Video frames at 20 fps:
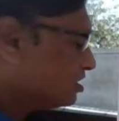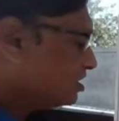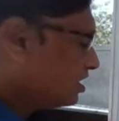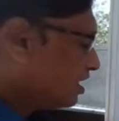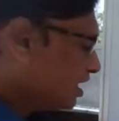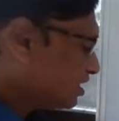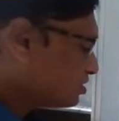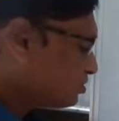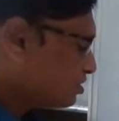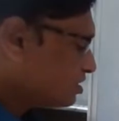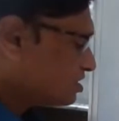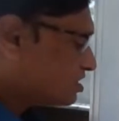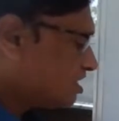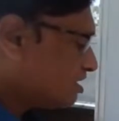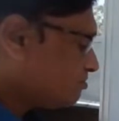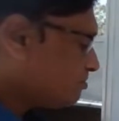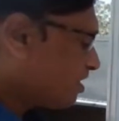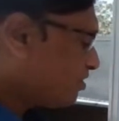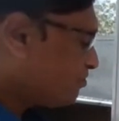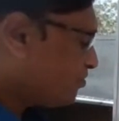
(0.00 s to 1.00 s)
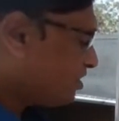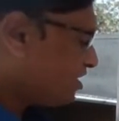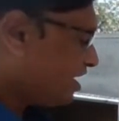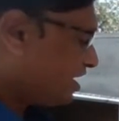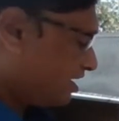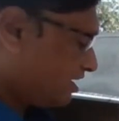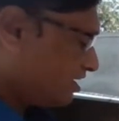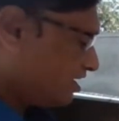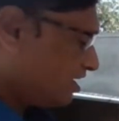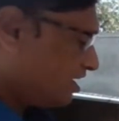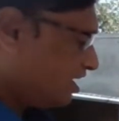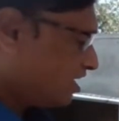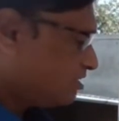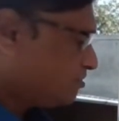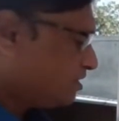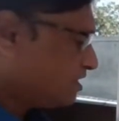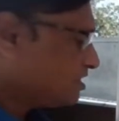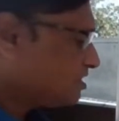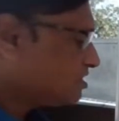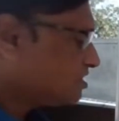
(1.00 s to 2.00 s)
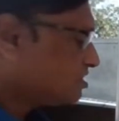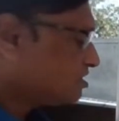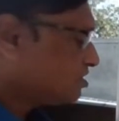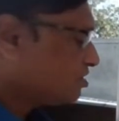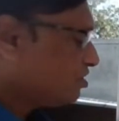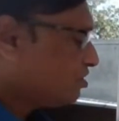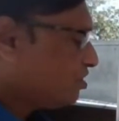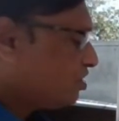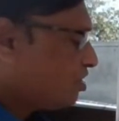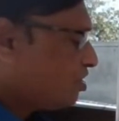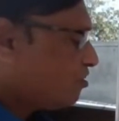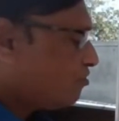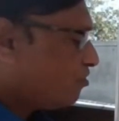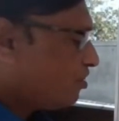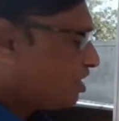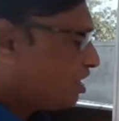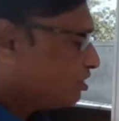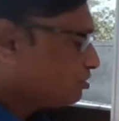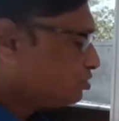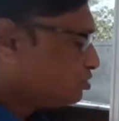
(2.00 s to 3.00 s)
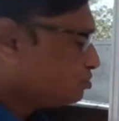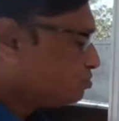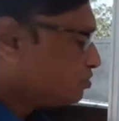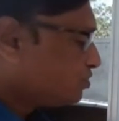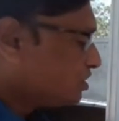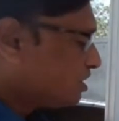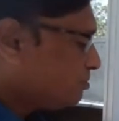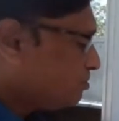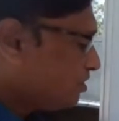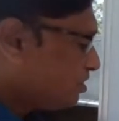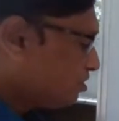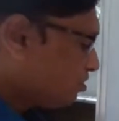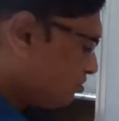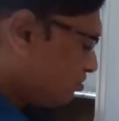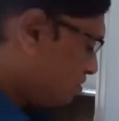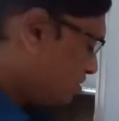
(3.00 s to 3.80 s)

Actually, sigma VA, it means we have to put a mirror,